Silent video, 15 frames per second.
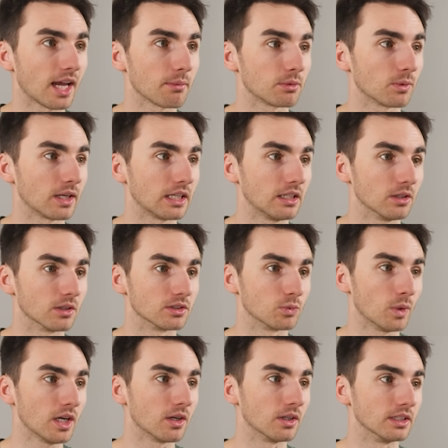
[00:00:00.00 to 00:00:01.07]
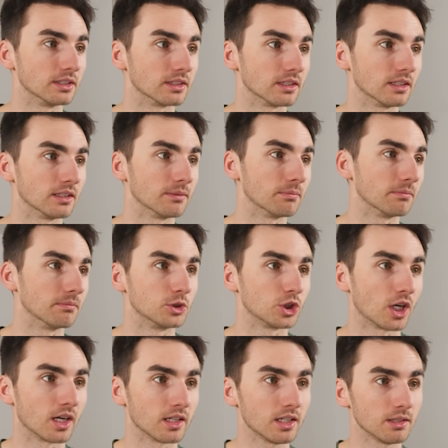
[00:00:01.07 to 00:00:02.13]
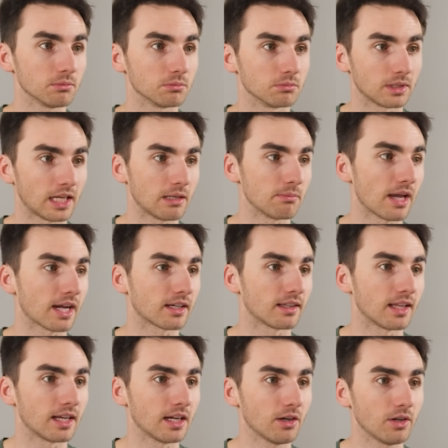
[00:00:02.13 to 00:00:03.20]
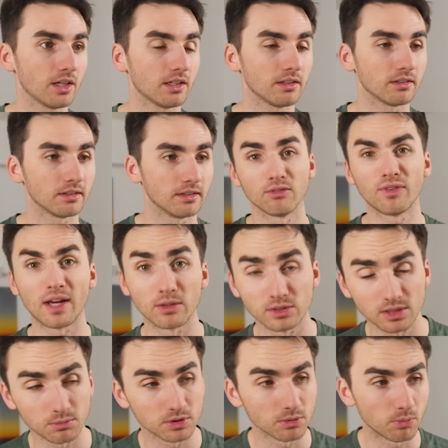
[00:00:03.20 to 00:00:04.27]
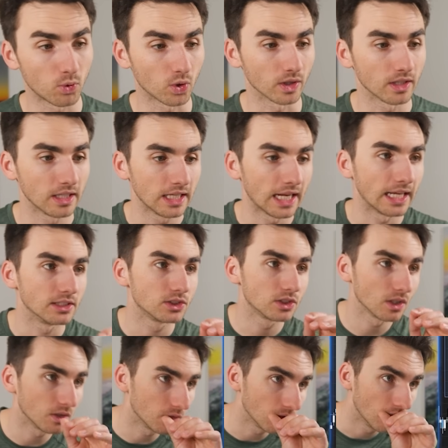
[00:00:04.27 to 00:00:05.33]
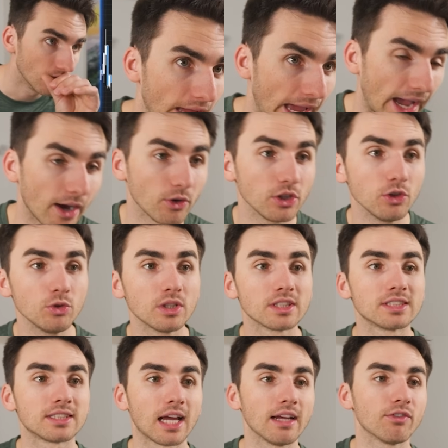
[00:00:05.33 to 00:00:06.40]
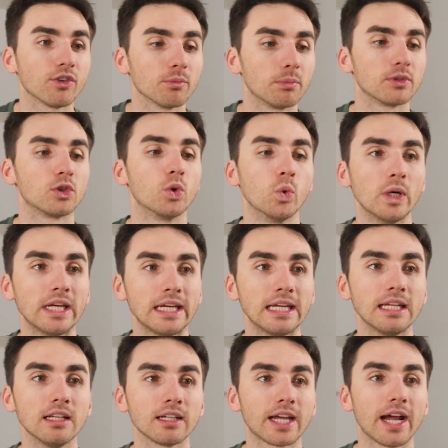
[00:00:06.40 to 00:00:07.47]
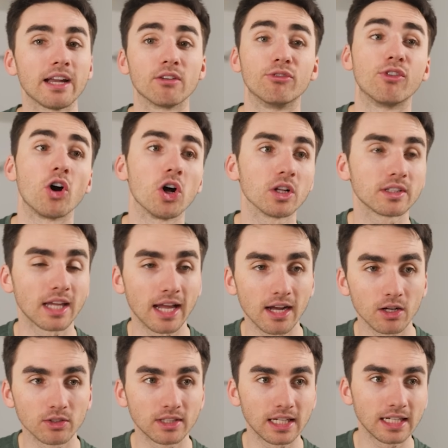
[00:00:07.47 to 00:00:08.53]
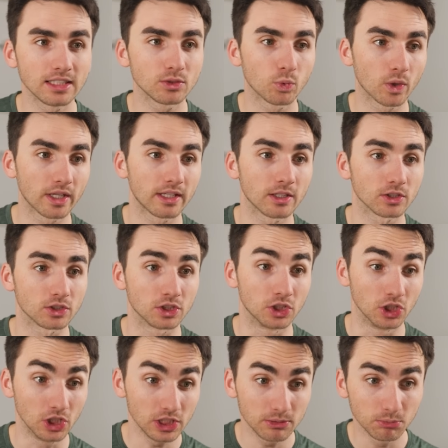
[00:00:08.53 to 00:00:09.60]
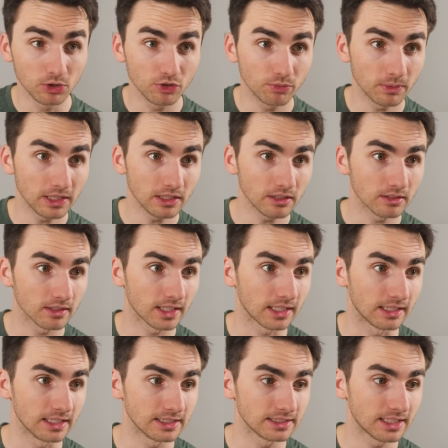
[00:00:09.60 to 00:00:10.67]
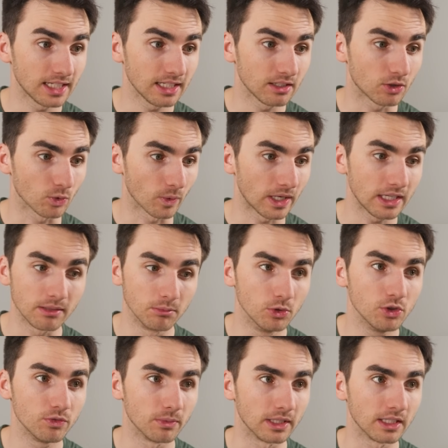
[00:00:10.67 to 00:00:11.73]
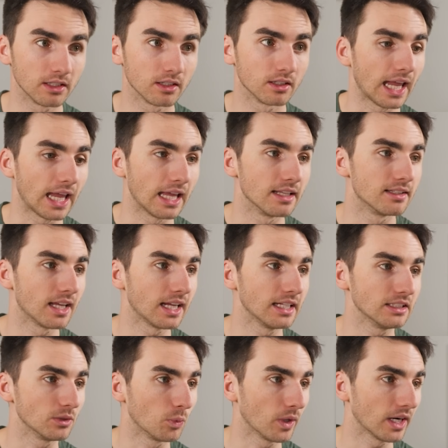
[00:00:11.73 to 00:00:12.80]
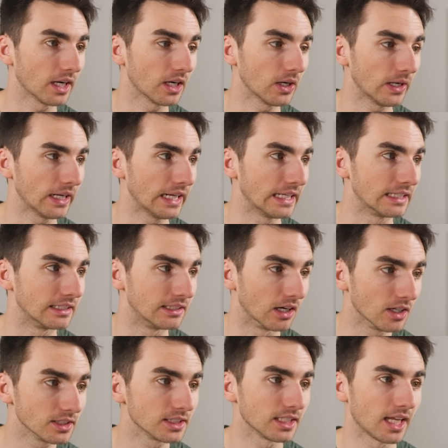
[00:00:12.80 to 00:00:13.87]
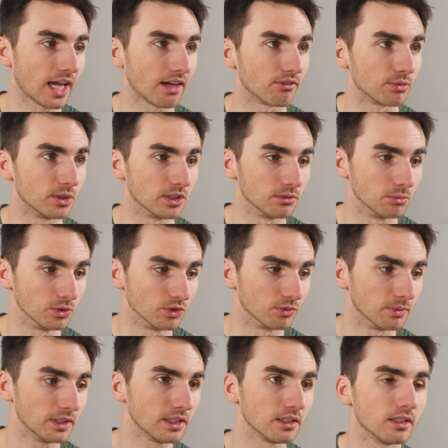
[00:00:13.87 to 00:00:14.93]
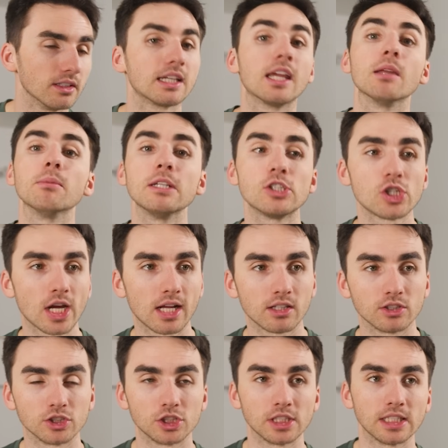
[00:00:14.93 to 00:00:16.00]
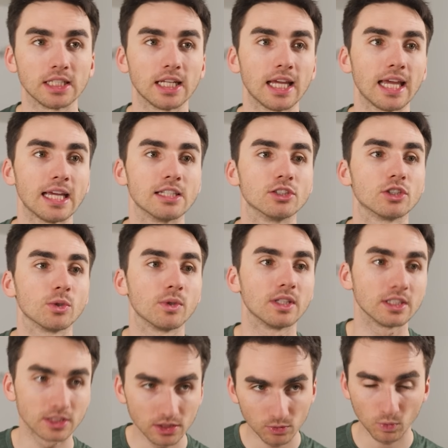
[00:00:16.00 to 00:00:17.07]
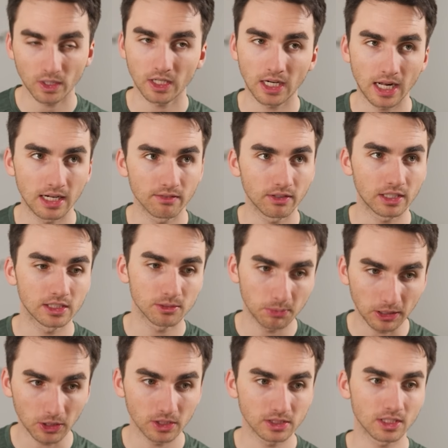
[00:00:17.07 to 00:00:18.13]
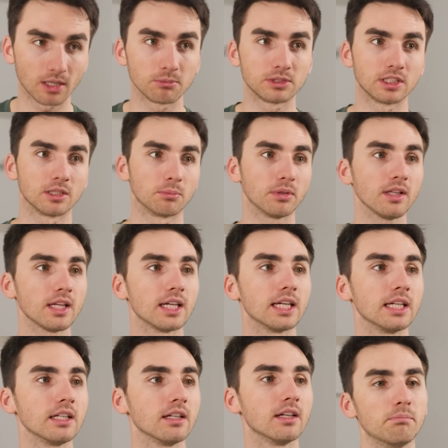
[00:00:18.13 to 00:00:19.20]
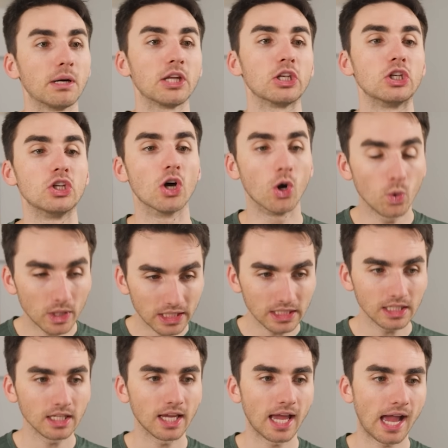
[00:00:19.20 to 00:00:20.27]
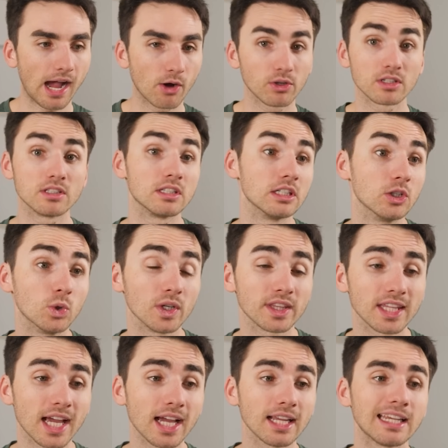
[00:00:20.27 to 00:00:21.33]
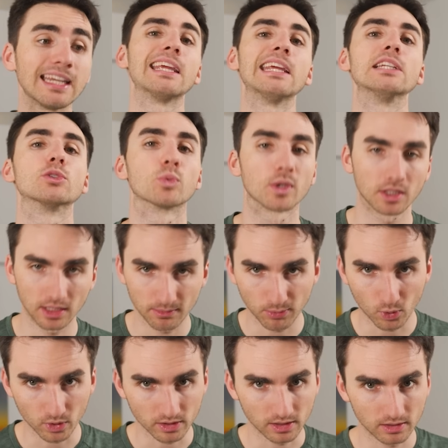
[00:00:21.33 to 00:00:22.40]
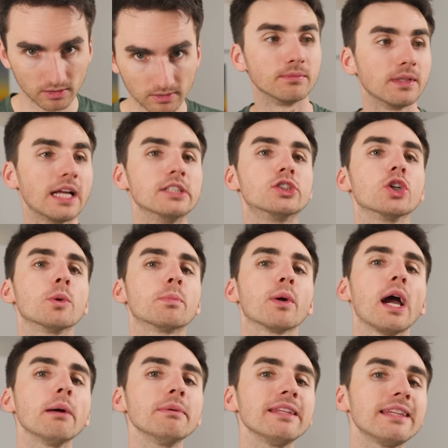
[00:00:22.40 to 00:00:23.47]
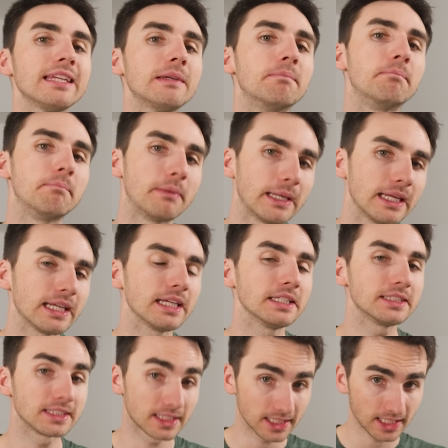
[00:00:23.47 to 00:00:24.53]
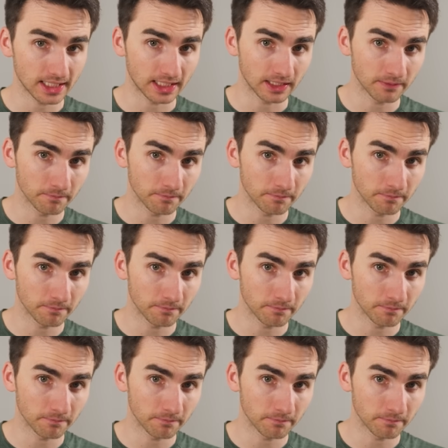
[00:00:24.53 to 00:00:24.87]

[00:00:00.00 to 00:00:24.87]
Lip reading: happen right here as well is shot up, came back to that area, found some support. And so how you decipher between kind of volatile days where there's good movement, like this day, great movement, and days where it doesn't have good movement can be challenging. And so this is where kind of experience comes into play, but knowing how to deal with that is really important. And so probably the biggest thing